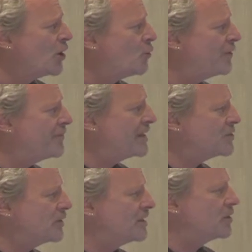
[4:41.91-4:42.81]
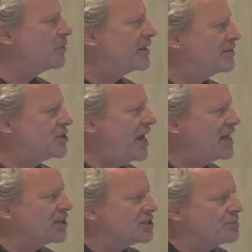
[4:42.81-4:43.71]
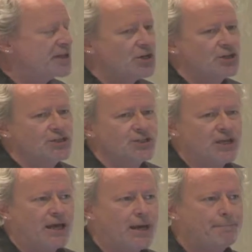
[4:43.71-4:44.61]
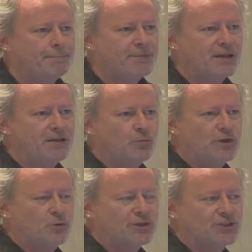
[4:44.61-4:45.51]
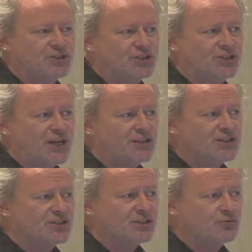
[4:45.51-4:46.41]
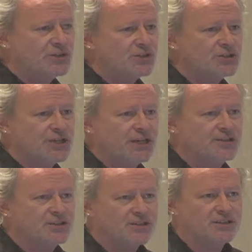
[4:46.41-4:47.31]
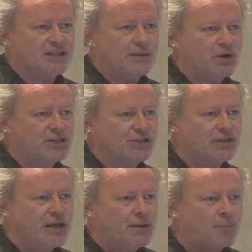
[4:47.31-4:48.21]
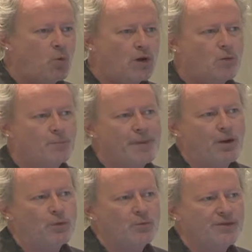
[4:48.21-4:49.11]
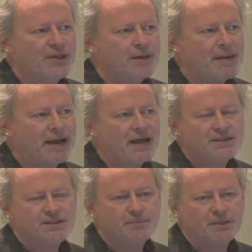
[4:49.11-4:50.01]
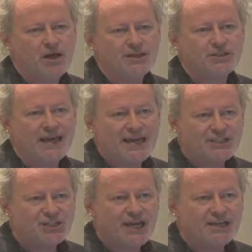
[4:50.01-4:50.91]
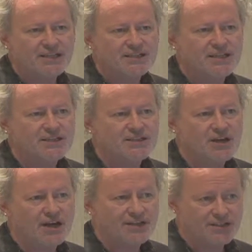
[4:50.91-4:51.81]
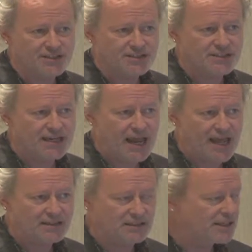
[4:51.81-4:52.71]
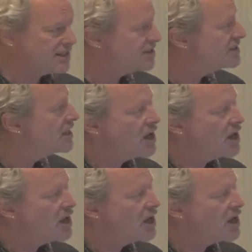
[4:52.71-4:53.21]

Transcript: we're faced with a little bit of a challenge because there's challenges in research settings, it's in collaboration, but what about when we think about how this applies to educating the data scientists and data analytics